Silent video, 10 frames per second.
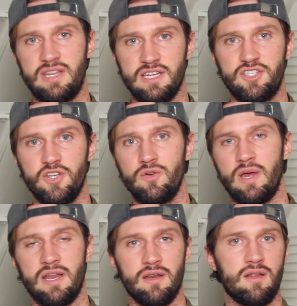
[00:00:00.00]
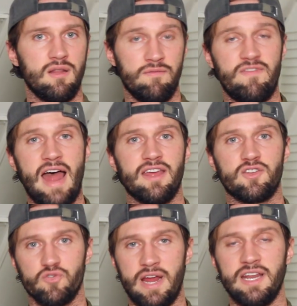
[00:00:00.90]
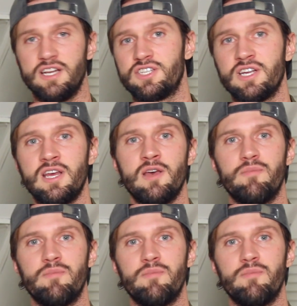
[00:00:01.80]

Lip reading: tissue and lymphatic drainage.